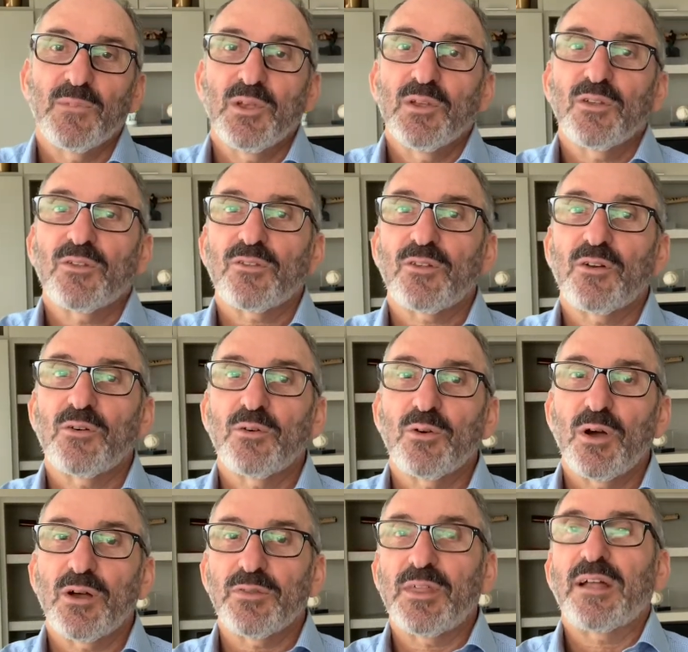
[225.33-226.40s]

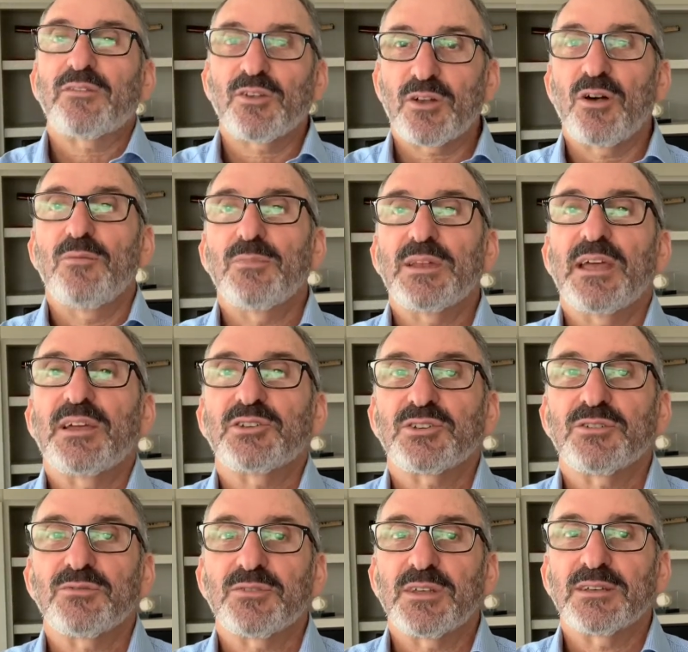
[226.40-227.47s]
So that's a
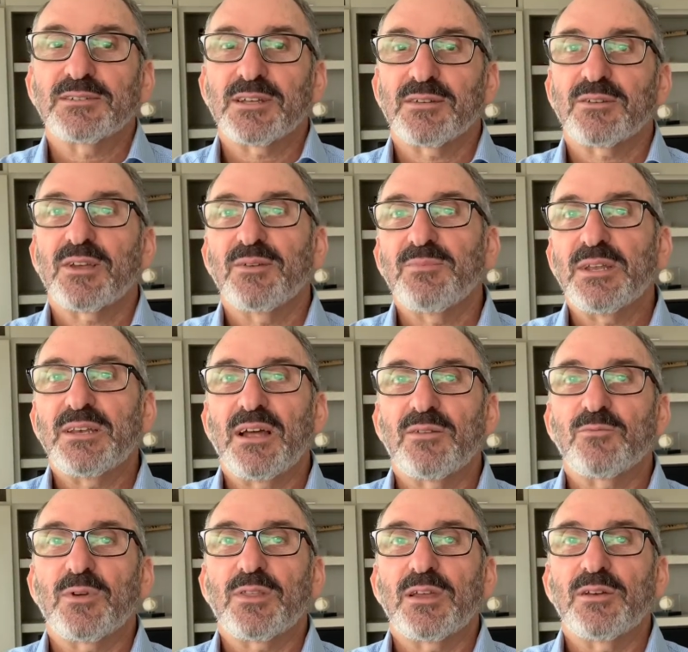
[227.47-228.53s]
combination of things that can be
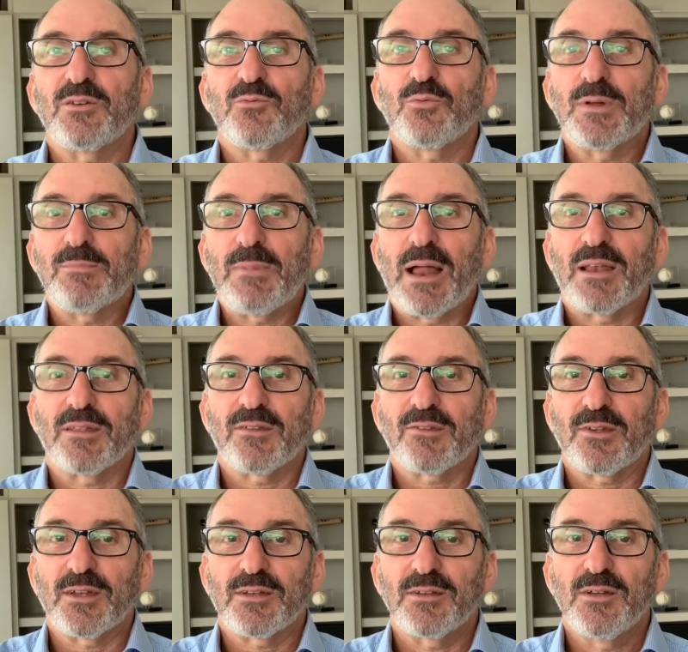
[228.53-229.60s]
done within
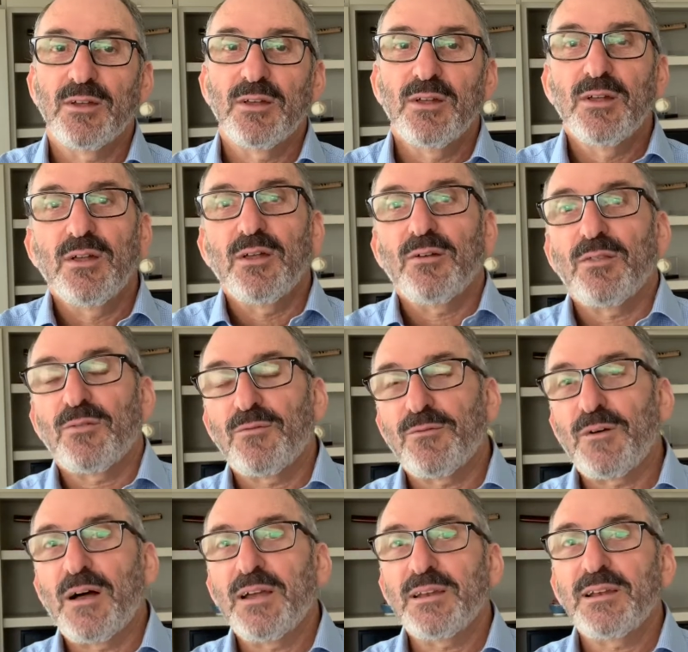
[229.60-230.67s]
rebalancing.
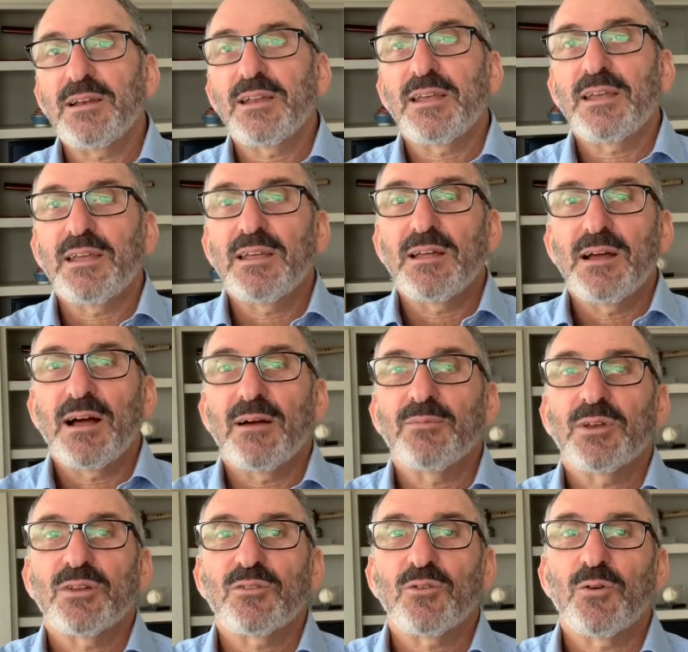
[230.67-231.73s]
Finally, I'm
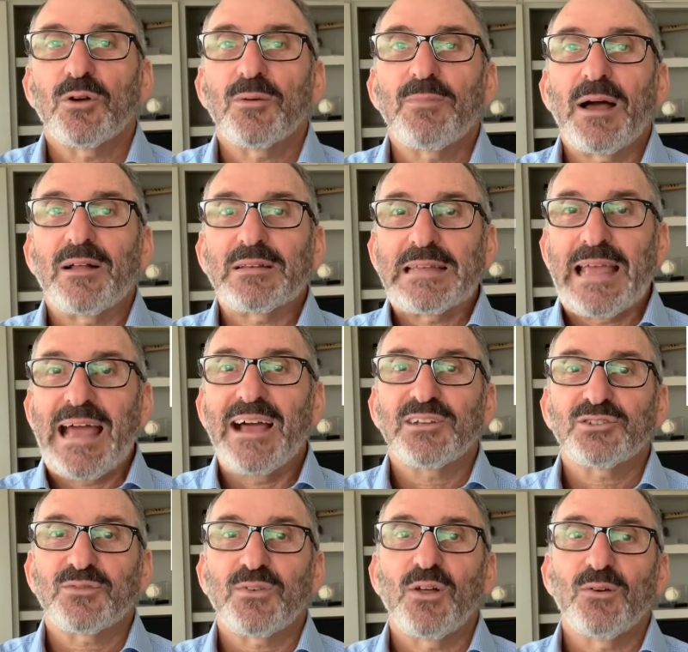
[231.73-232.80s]
going to talk about cash
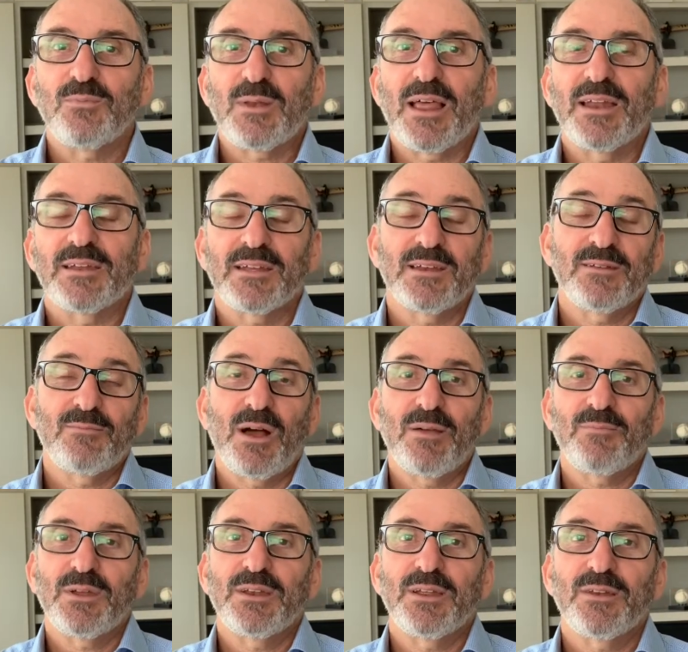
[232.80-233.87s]
flow planning, and in my
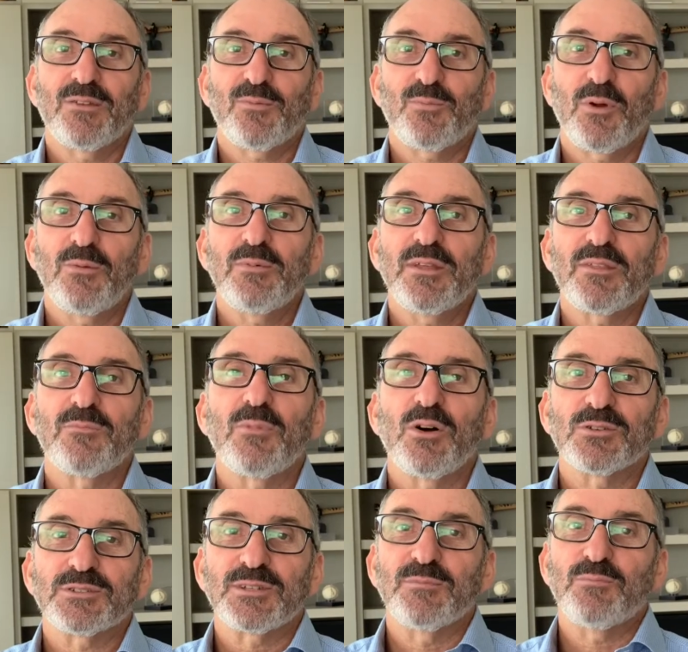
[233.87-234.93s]
opinion it's probably the
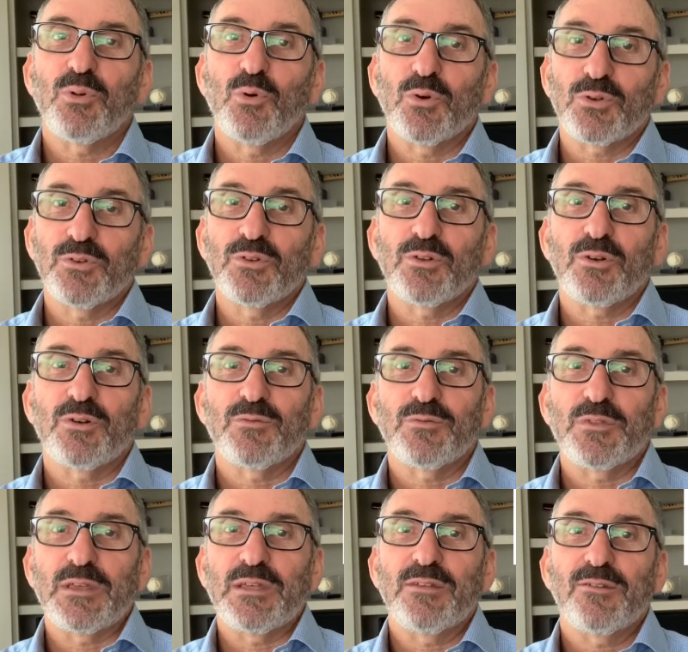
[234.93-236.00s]
most important of
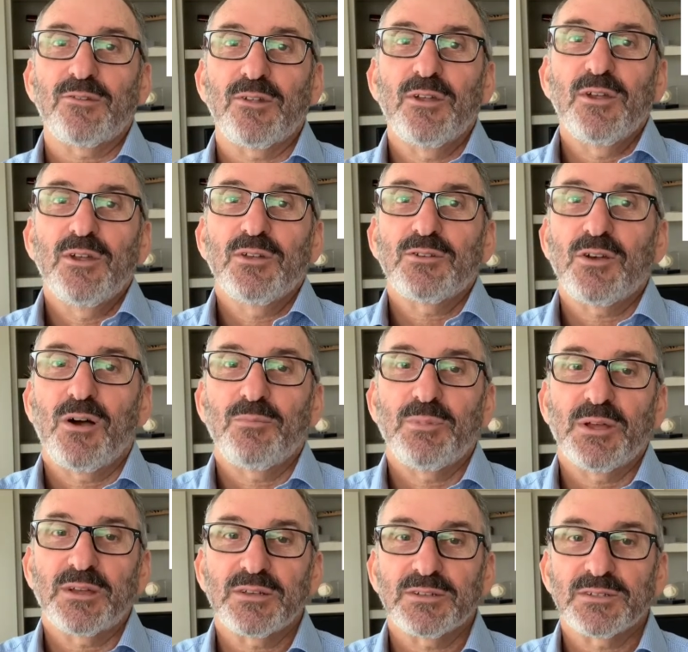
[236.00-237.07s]
these
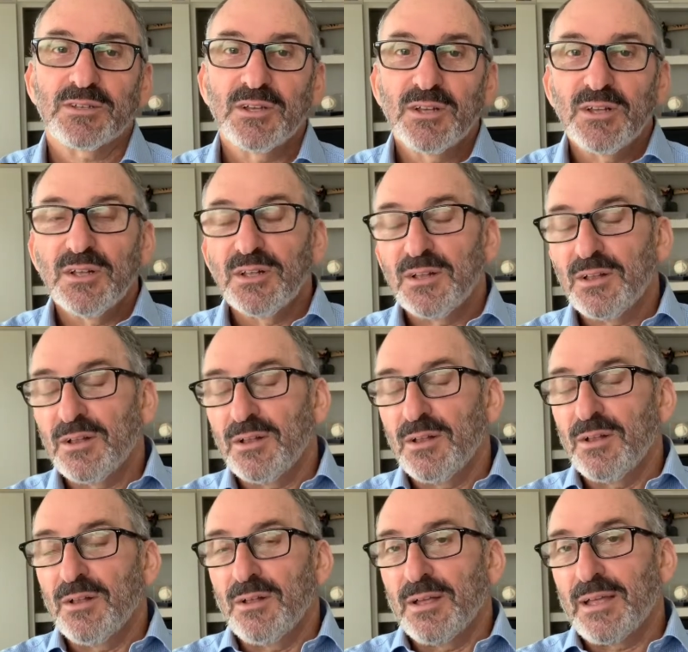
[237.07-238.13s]
topics.
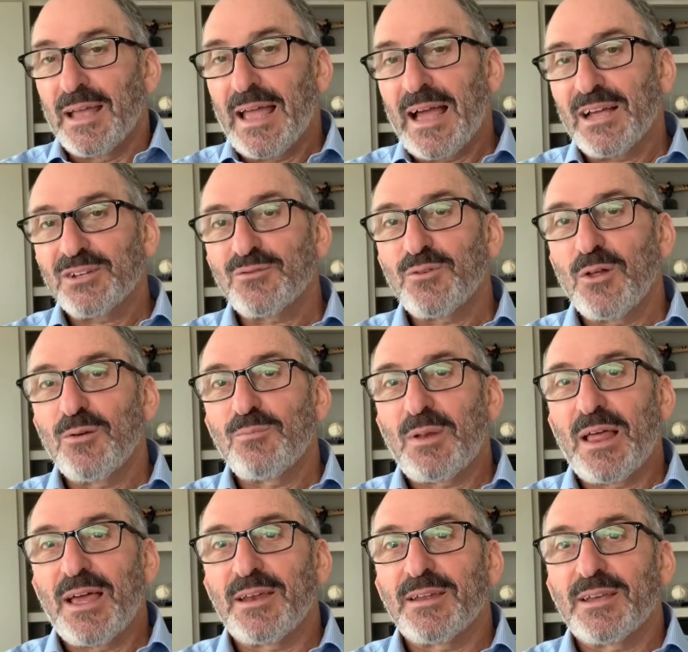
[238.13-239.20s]
Cash flow
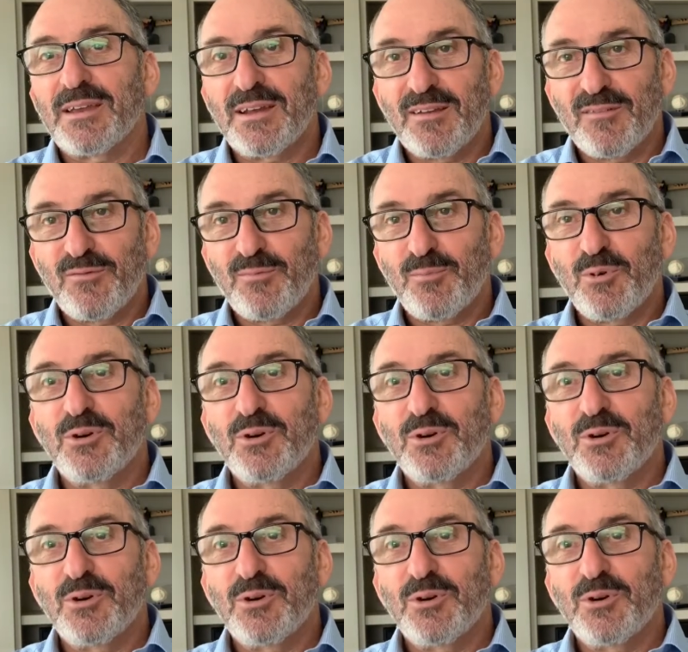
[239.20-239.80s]
planning, and I've put